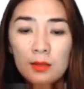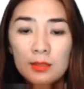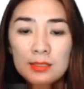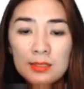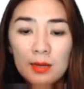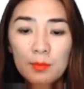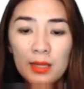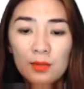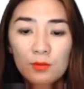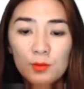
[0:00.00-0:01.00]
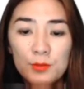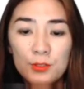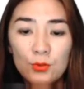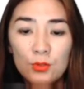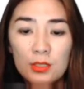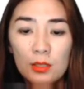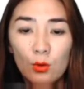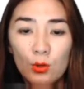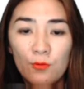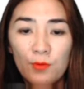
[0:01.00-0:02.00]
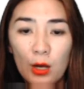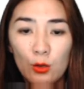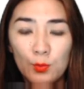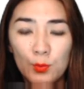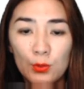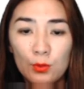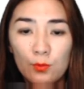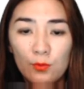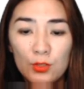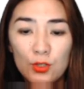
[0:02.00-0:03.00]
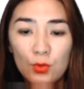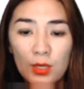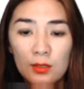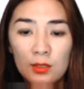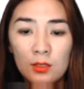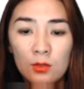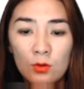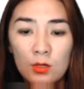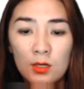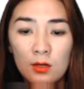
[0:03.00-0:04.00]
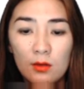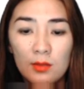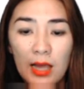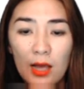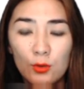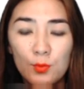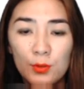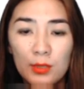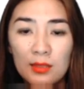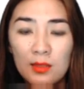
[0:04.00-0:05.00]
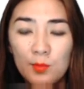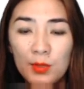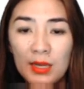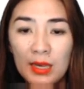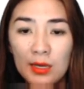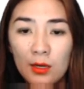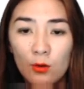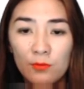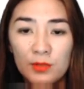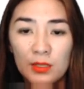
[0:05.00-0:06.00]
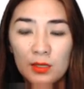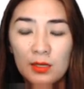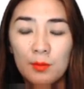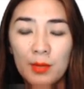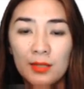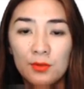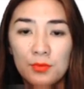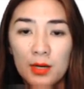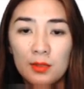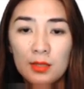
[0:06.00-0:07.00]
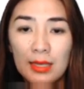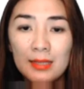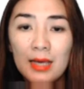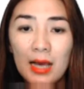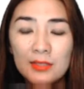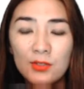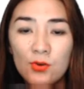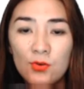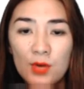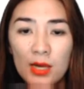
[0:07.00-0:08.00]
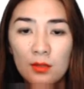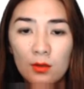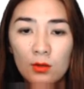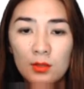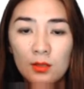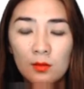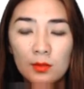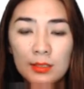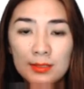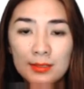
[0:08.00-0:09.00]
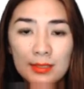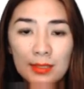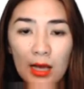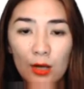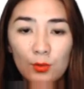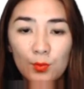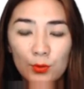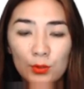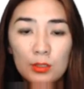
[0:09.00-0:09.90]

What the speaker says: This command will produce a lot of output, which you can ignore the output at the beginning of the command run and concentrate on the listed output,